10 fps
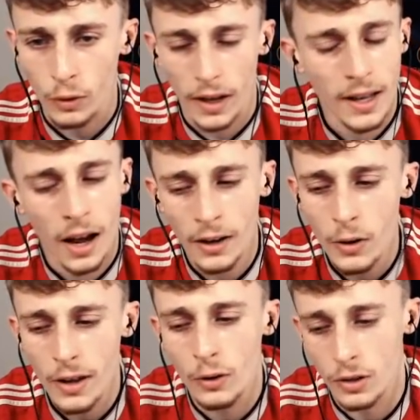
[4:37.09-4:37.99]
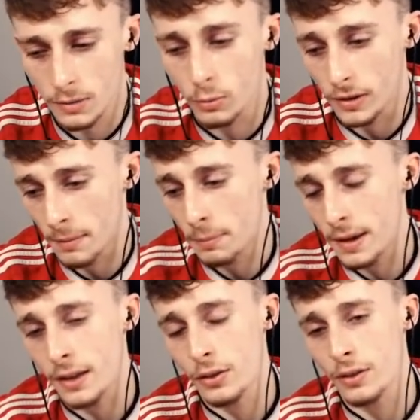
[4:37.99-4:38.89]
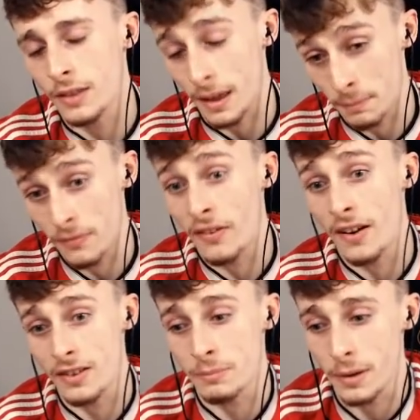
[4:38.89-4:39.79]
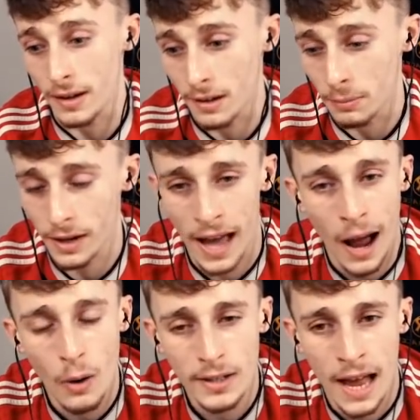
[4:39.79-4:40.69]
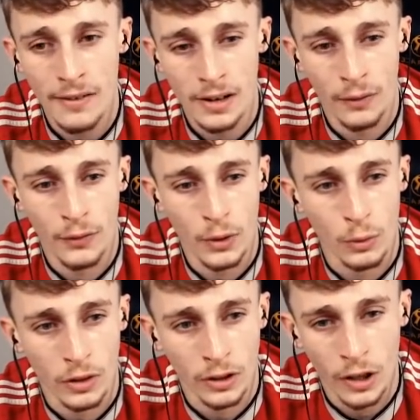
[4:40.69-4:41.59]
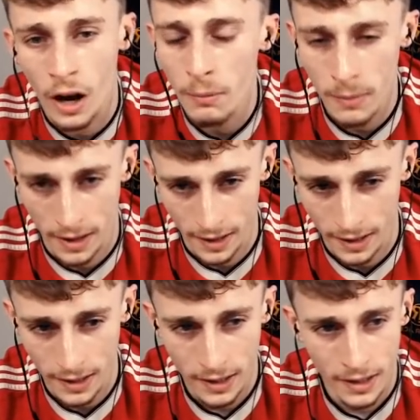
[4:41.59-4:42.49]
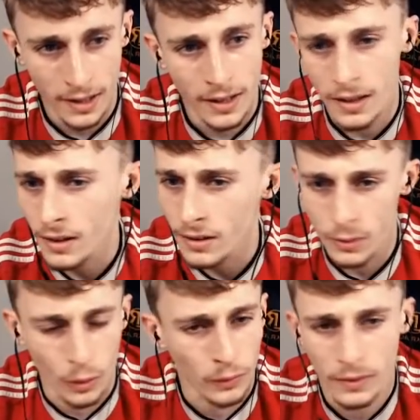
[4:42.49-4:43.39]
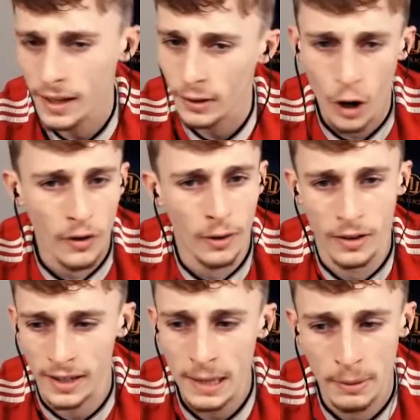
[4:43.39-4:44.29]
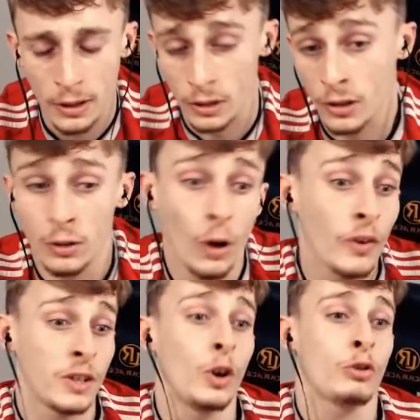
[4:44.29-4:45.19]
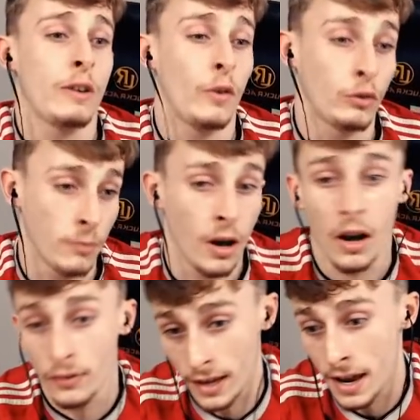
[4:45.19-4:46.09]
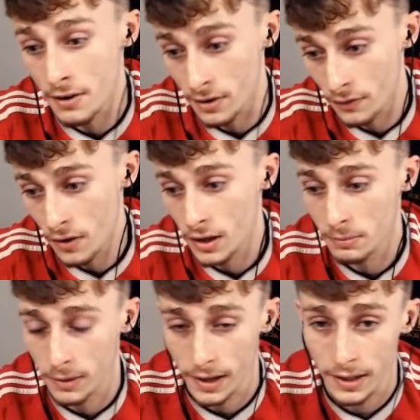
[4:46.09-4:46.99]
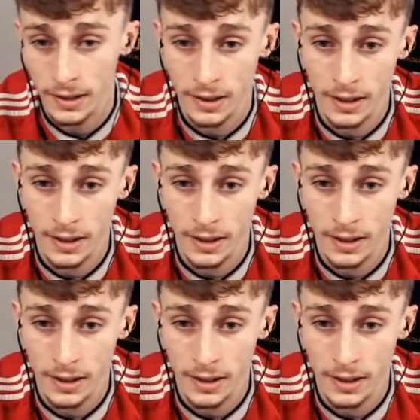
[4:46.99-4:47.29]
Like, I know they're not small, they're big, they're very big, but like, how does it have enough fuel to come here, sort of go around and take pictures? It's obviously got to travel from Earth to here in the first place.